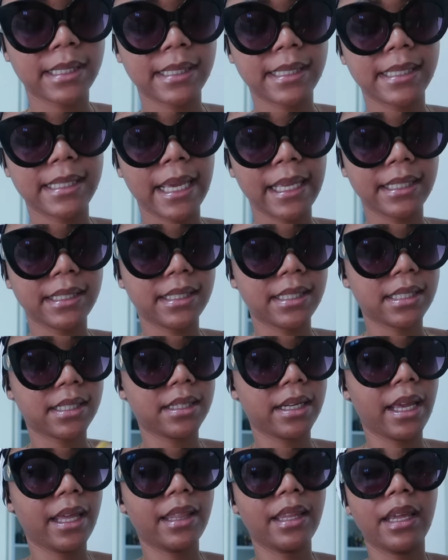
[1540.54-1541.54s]

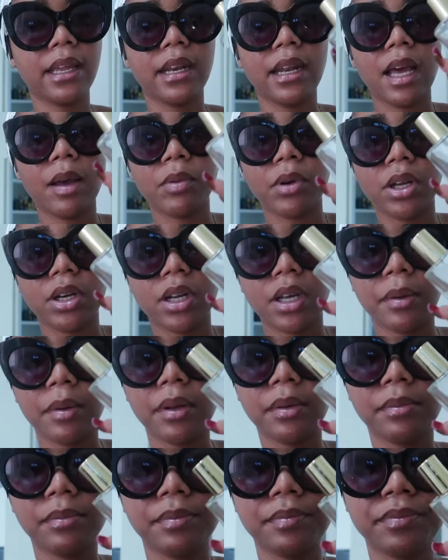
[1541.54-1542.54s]
scent. And then I'm
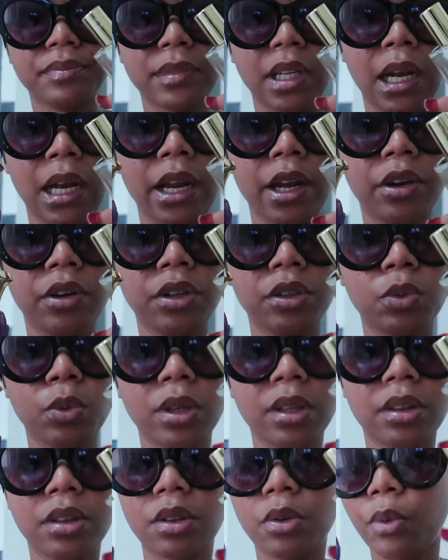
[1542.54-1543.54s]
gonna layer it
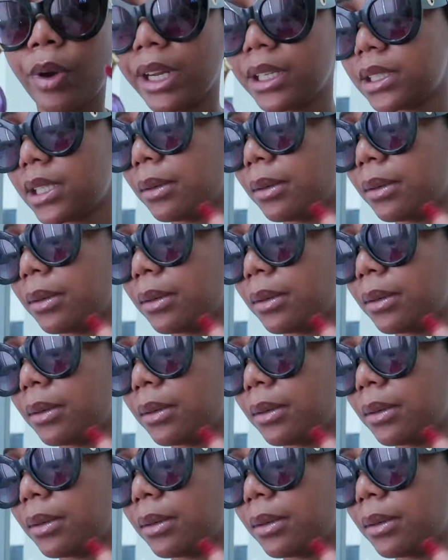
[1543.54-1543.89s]
with Red